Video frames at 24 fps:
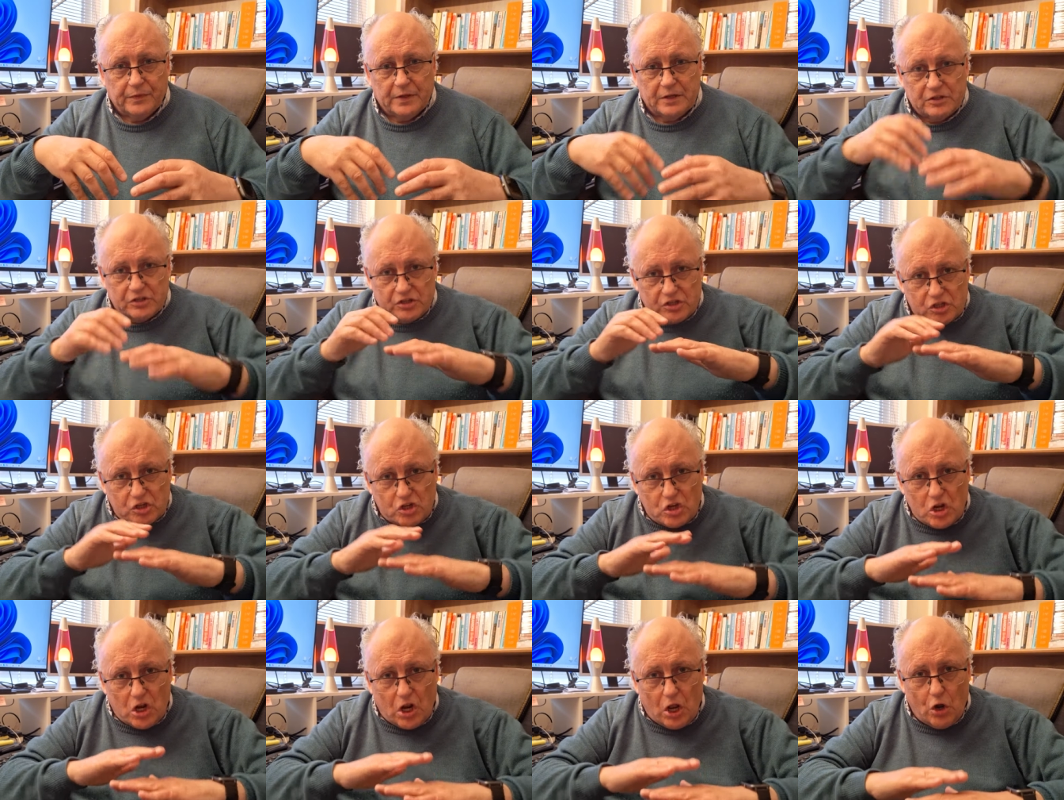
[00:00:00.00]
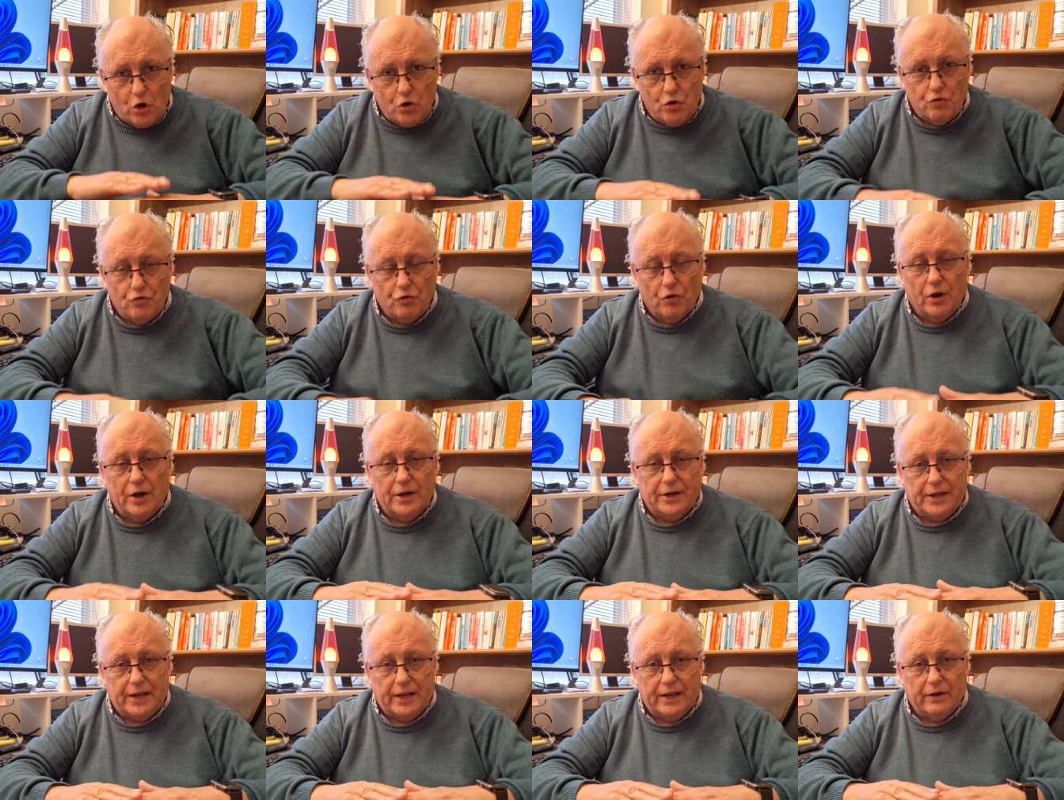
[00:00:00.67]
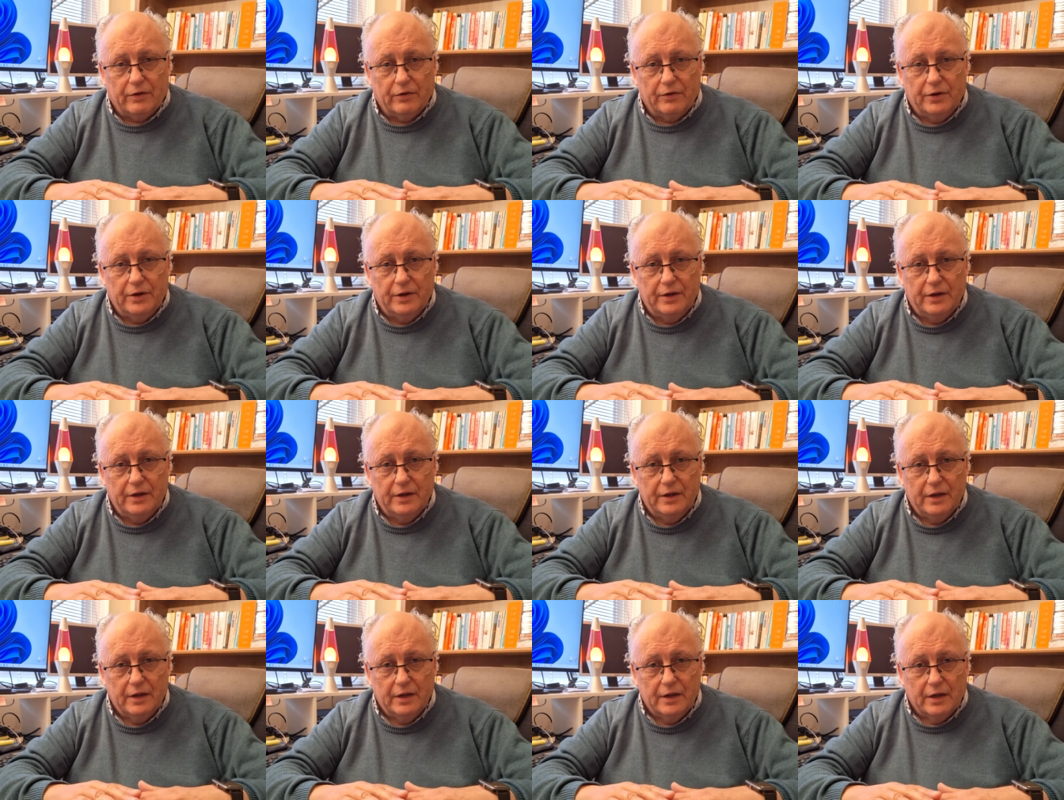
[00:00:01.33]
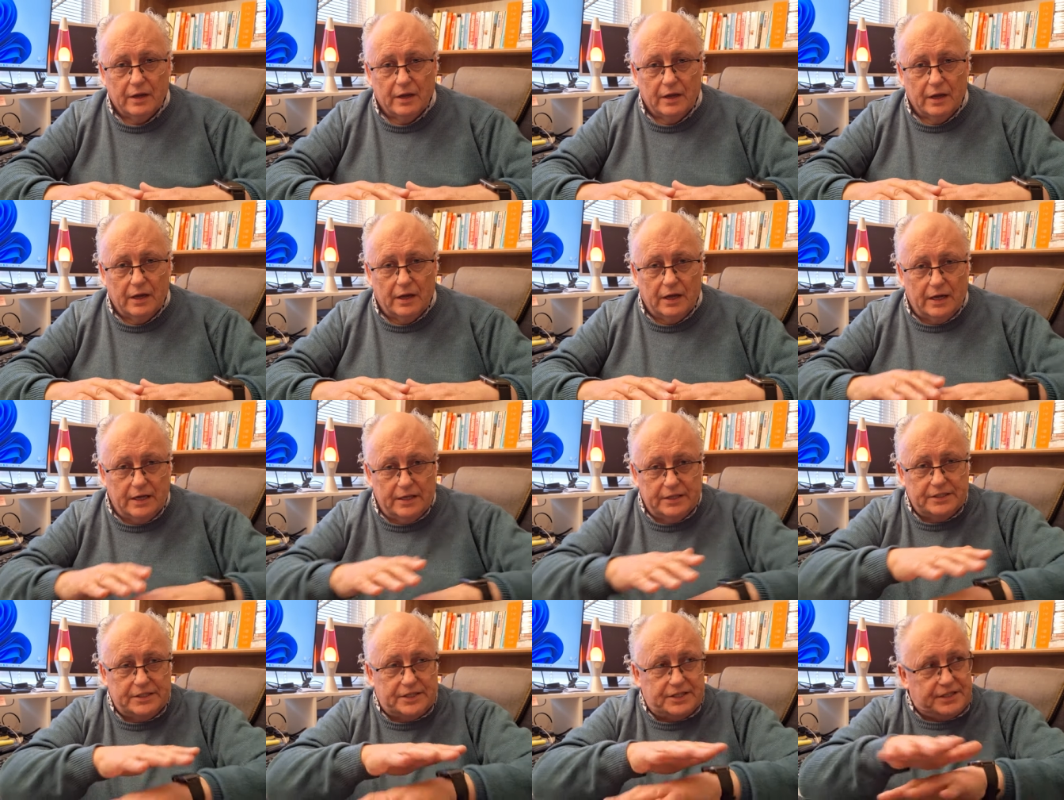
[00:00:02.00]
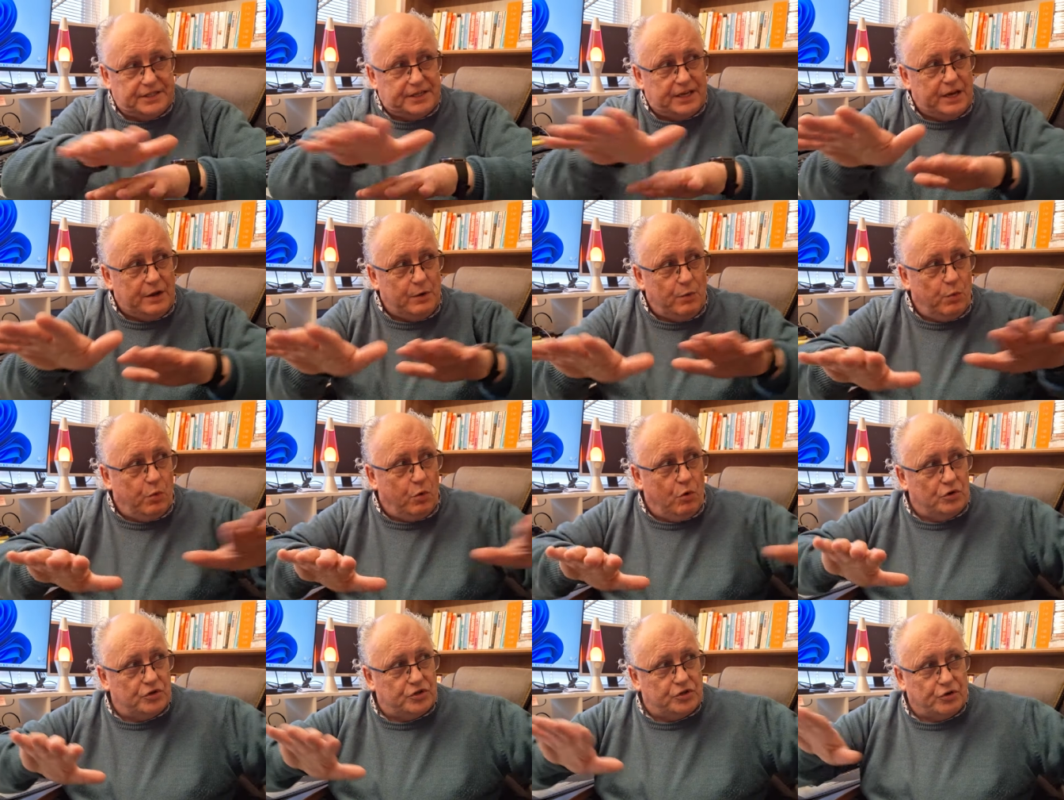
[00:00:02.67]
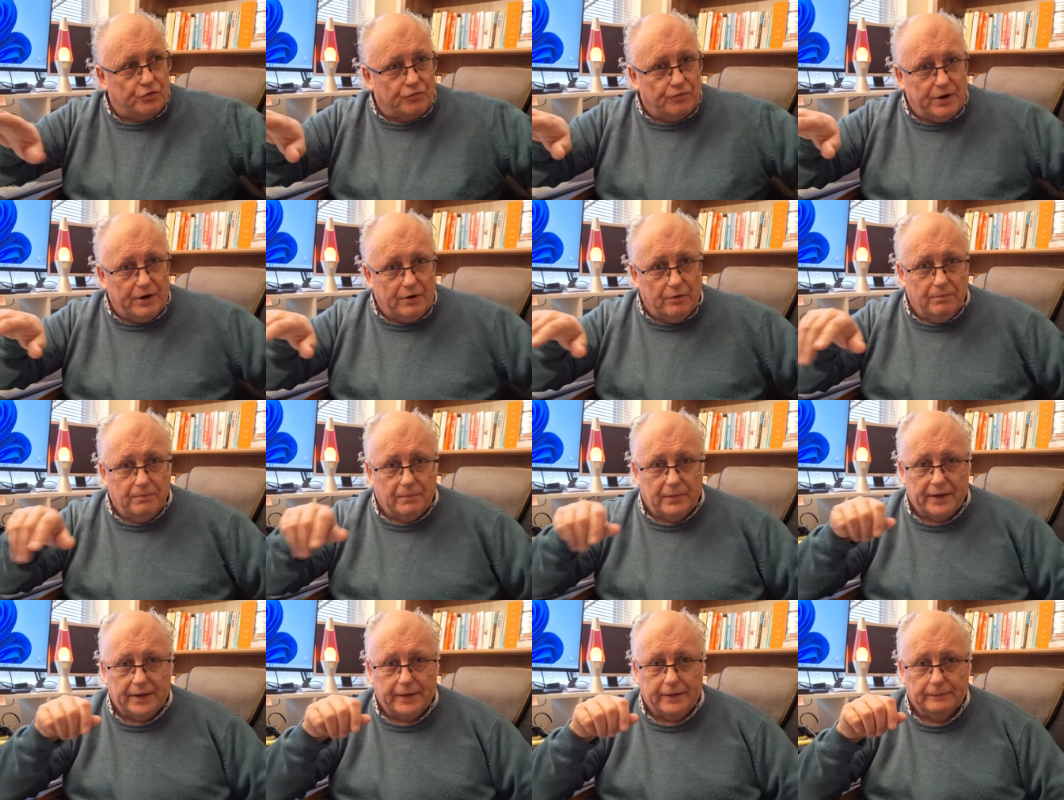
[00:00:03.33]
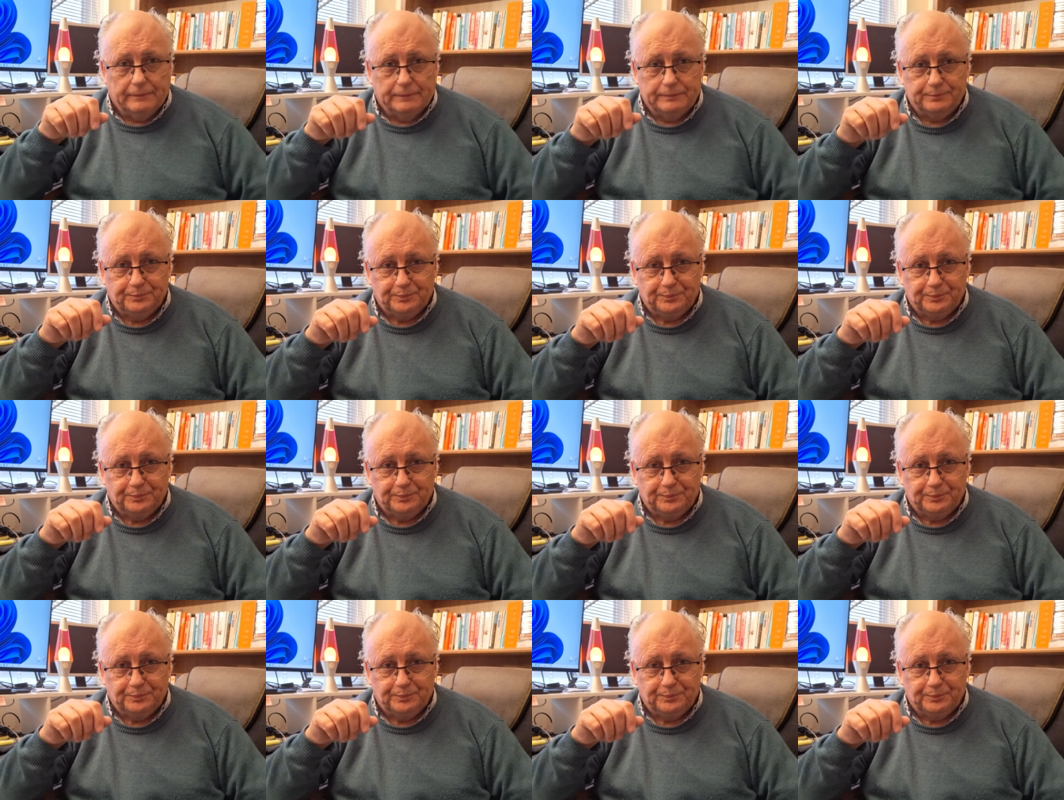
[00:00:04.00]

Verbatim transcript: slow right down and see what's around me.